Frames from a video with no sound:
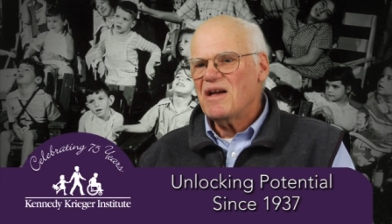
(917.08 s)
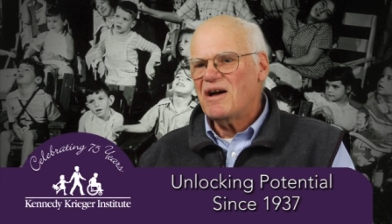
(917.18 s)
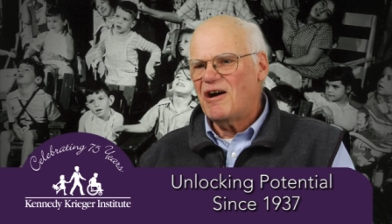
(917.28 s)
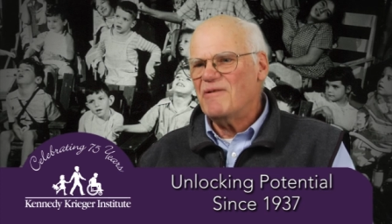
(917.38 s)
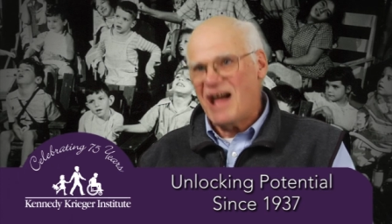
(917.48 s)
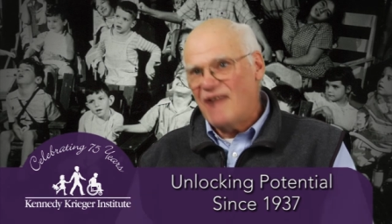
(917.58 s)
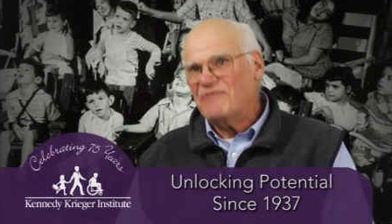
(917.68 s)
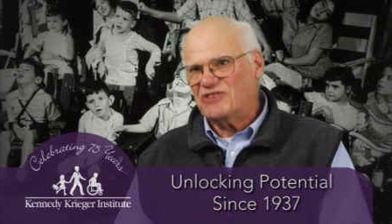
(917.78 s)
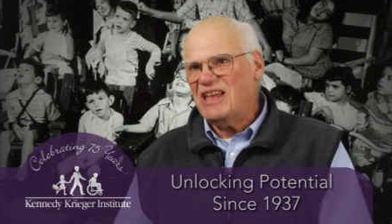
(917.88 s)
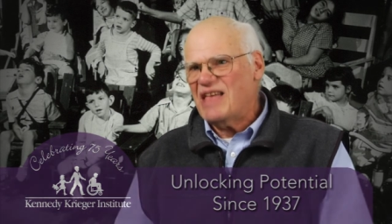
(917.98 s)
Um, and I've
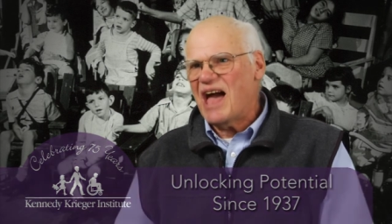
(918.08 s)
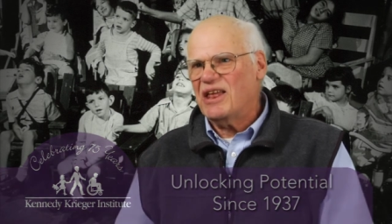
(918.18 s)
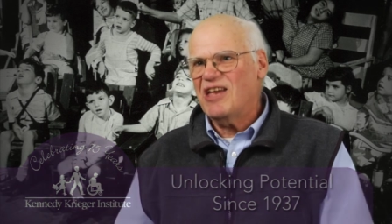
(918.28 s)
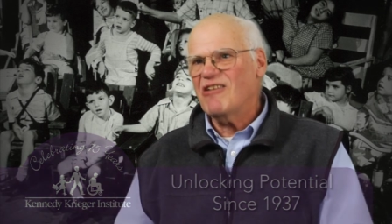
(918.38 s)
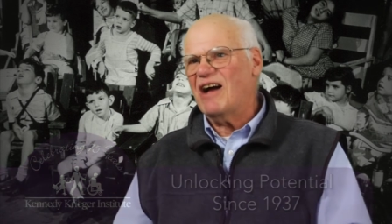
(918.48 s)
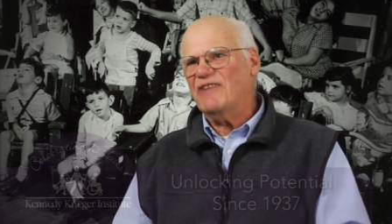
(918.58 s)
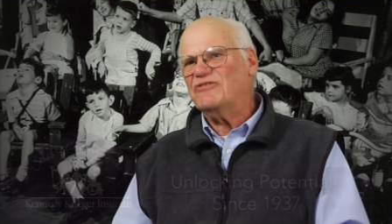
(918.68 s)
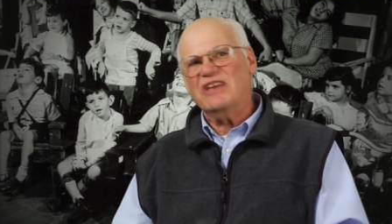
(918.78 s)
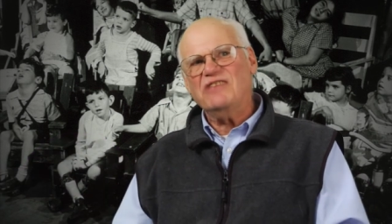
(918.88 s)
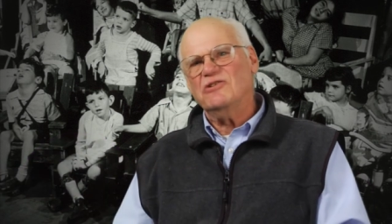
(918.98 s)
seen that here. I've
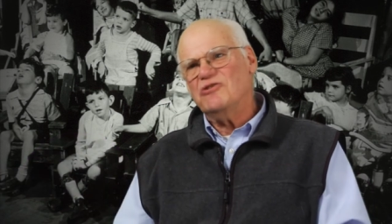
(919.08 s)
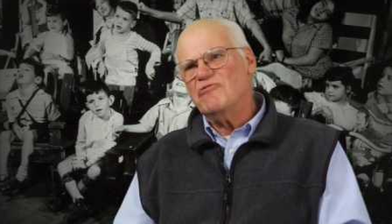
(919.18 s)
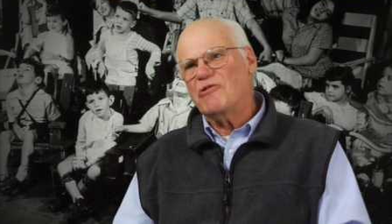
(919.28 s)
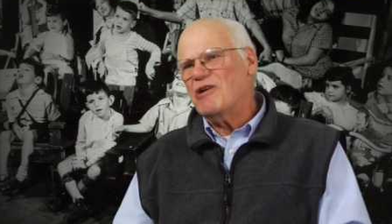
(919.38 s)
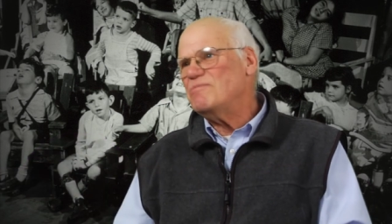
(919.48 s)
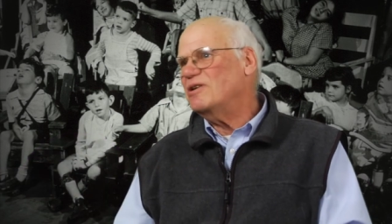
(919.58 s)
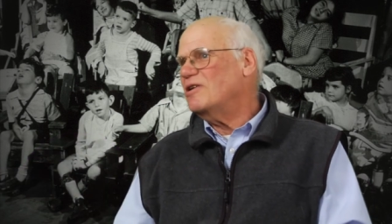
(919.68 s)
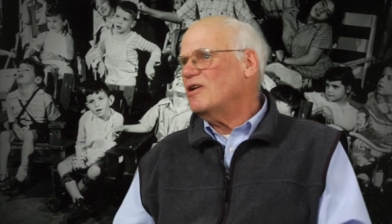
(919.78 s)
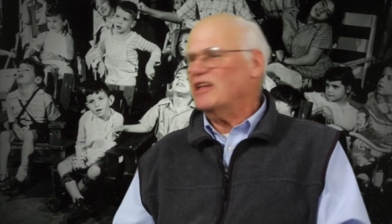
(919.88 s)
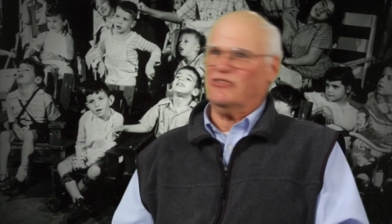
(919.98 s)
seen the new equipment.
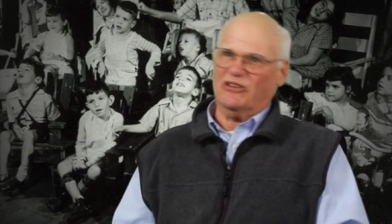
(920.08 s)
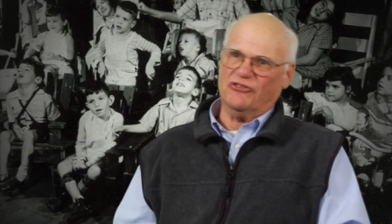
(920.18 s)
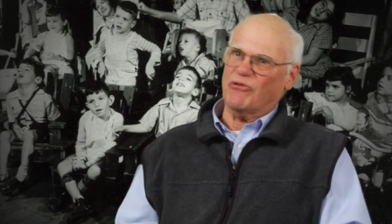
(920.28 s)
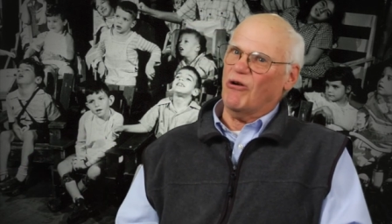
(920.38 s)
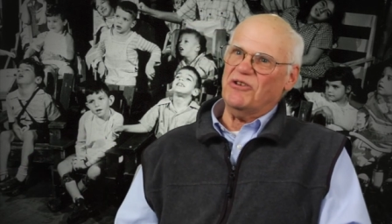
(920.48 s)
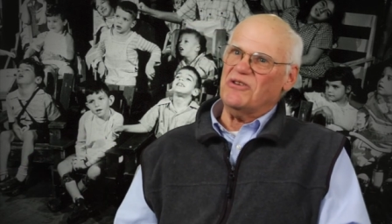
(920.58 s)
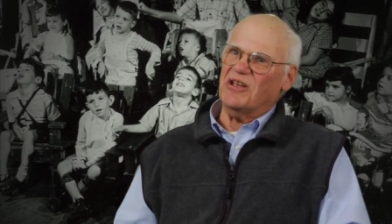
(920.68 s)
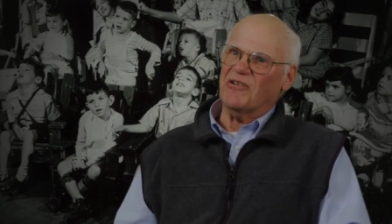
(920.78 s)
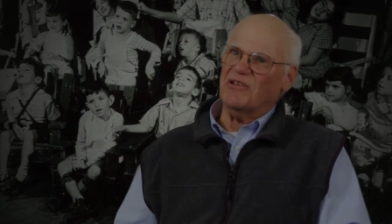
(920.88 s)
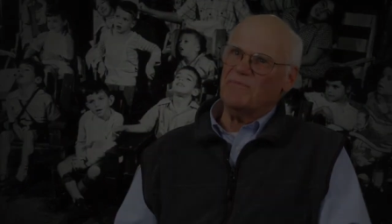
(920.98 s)
It's
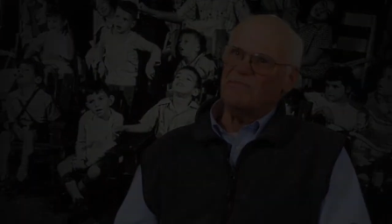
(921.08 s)
extraordinary.